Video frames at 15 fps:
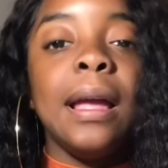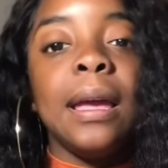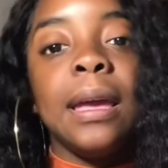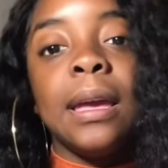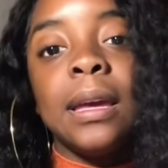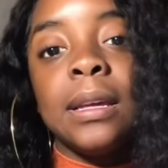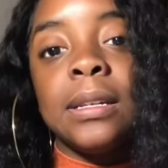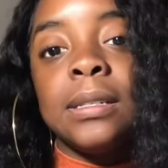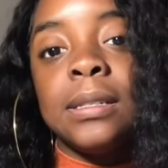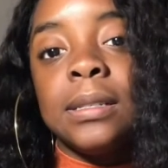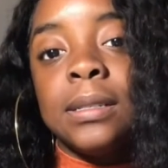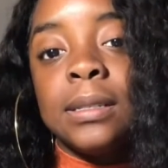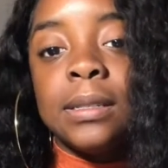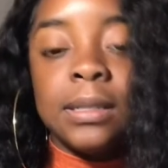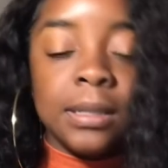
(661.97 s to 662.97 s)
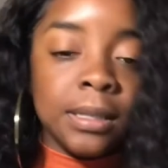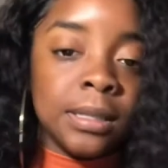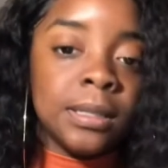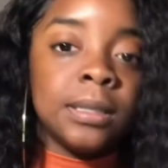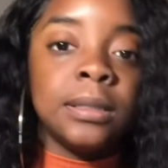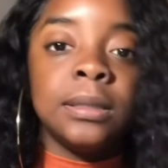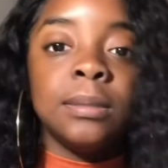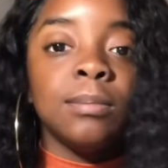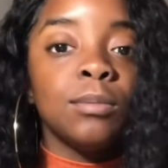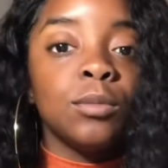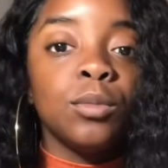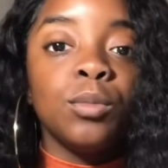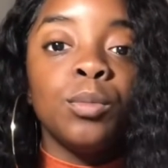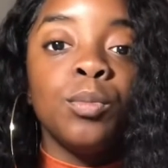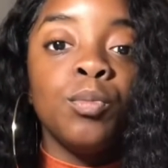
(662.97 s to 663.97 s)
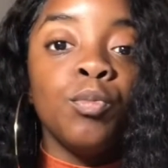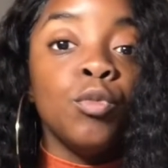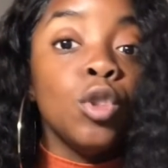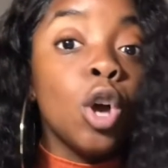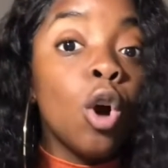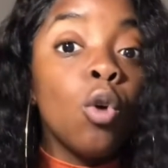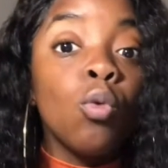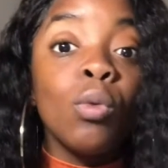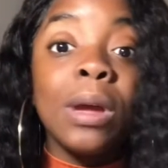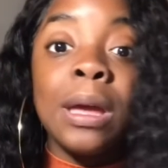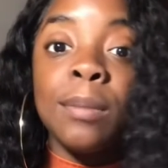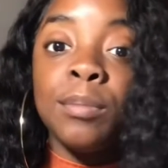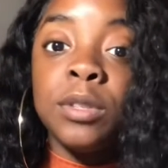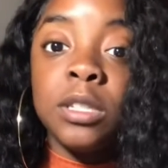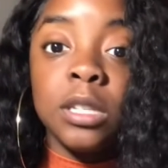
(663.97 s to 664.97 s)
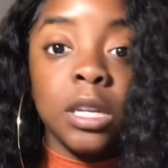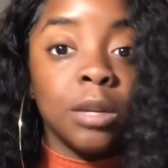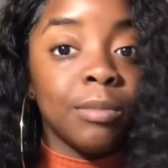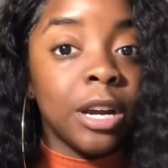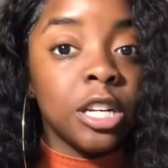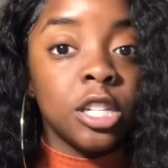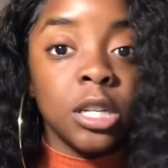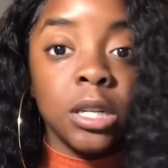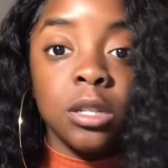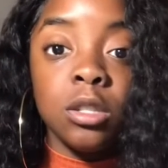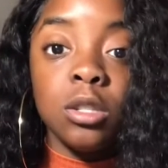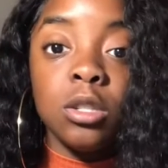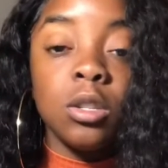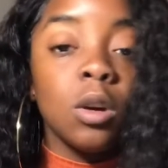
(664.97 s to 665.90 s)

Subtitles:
and no rips in my jeans.